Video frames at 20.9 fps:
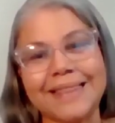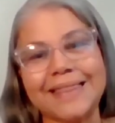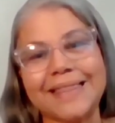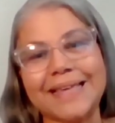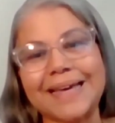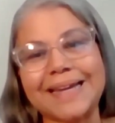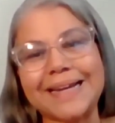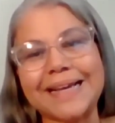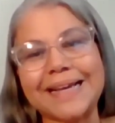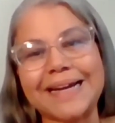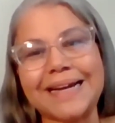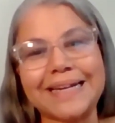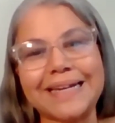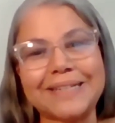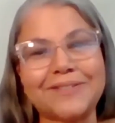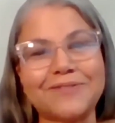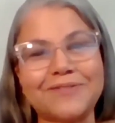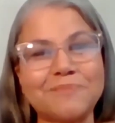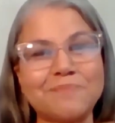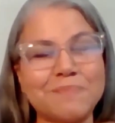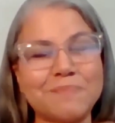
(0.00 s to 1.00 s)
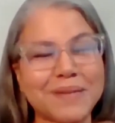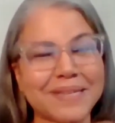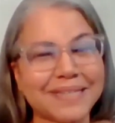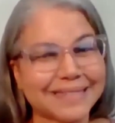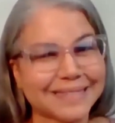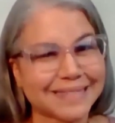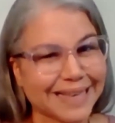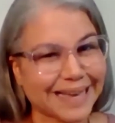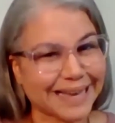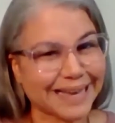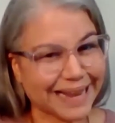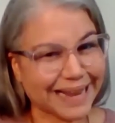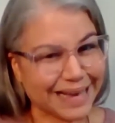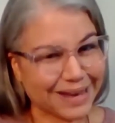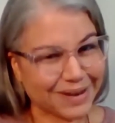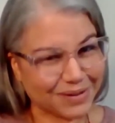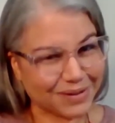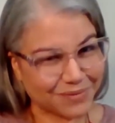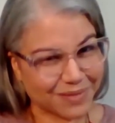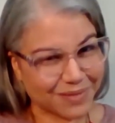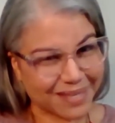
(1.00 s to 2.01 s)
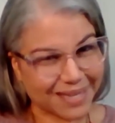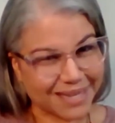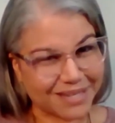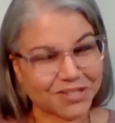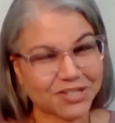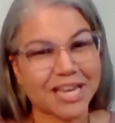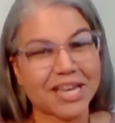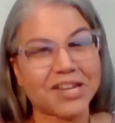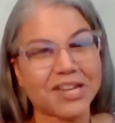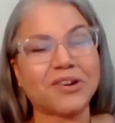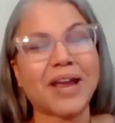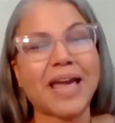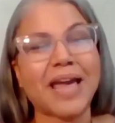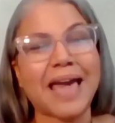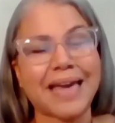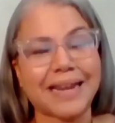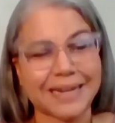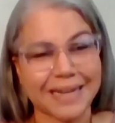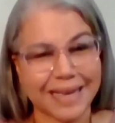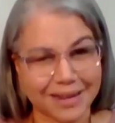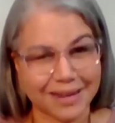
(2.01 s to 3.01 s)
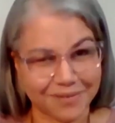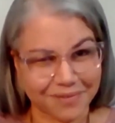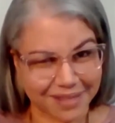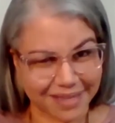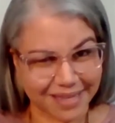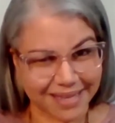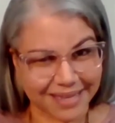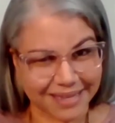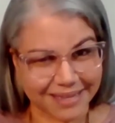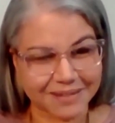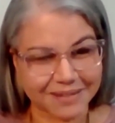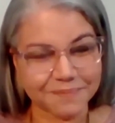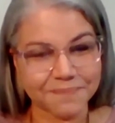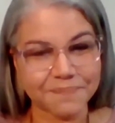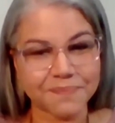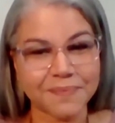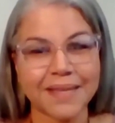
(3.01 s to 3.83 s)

that kind of beats that out of the educator and out of the kid.